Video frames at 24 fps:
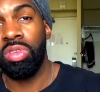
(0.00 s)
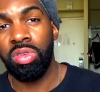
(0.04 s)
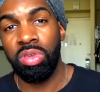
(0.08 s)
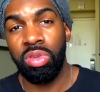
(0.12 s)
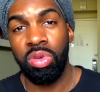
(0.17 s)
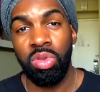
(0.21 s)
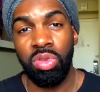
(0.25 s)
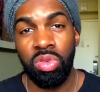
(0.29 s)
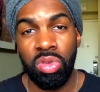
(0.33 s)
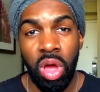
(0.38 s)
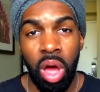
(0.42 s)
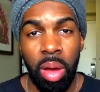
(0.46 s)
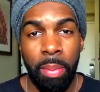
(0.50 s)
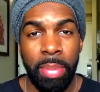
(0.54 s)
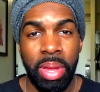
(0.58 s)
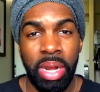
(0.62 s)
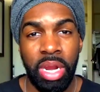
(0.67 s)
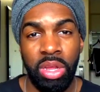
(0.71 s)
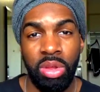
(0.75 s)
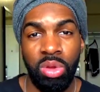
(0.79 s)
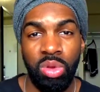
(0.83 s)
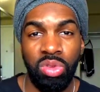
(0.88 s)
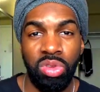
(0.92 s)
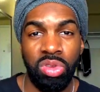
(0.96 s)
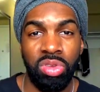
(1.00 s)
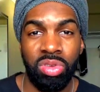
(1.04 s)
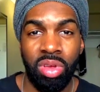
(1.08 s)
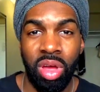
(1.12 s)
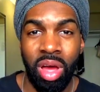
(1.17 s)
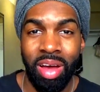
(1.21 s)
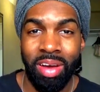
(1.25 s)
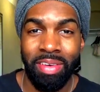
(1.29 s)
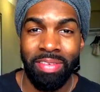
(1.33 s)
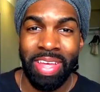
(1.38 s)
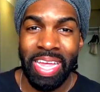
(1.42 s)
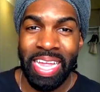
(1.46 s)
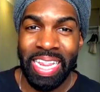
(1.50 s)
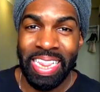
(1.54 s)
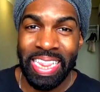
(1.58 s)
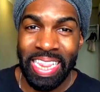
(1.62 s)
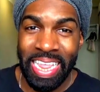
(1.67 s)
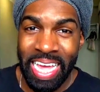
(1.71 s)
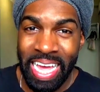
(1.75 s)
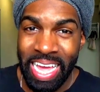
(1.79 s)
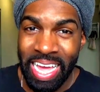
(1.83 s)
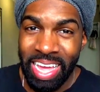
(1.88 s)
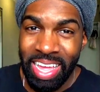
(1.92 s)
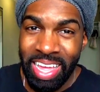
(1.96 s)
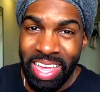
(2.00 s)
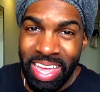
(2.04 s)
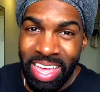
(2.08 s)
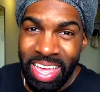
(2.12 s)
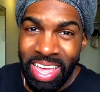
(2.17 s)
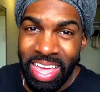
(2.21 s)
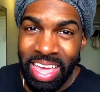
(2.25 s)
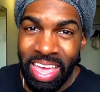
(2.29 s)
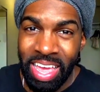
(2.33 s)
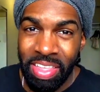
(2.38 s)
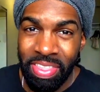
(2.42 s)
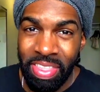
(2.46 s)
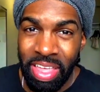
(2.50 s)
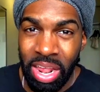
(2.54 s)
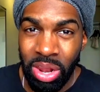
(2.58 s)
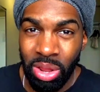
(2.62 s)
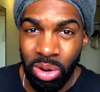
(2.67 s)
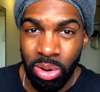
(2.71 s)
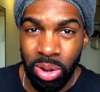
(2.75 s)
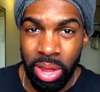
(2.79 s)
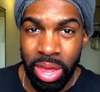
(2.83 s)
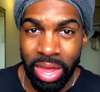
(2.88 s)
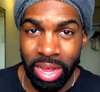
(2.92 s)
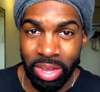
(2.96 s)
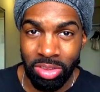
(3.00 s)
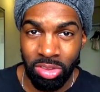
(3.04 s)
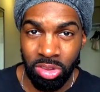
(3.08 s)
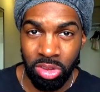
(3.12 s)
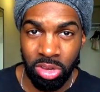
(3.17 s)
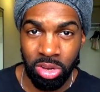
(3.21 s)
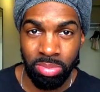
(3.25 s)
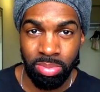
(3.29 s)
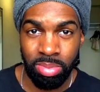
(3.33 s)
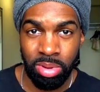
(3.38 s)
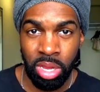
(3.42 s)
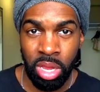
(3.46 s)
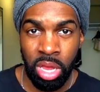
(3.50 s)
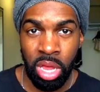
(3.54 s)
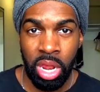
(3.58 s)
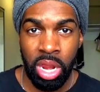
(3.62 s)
You saw many uses of de in that little excerpt.